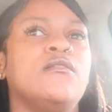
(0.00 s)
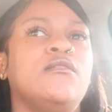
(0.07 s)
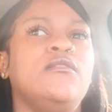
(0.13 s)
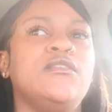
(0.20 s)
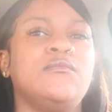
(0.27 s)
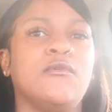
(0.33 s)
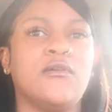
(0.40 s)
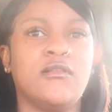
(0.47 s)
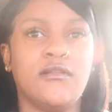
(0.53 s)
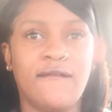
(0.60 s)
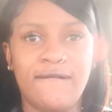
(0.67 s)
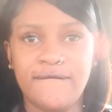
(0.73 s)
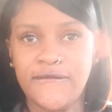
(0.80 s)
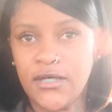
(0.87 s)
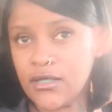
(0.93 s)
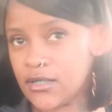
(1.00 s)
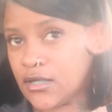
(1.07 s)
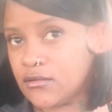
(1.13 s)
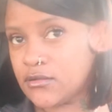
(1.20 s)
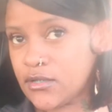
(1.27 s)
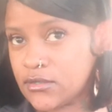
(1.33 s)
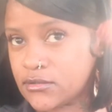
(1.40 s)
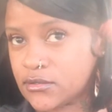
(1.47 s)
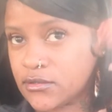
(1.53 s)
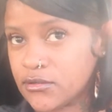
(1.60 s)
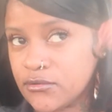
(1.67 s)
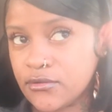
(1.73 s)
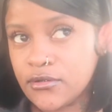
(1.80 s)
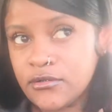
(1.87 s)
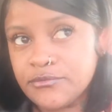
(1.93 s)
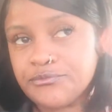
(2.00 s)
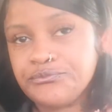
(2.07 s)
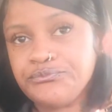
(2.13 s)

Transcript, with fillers: he's smoking the fuck out that cigarette.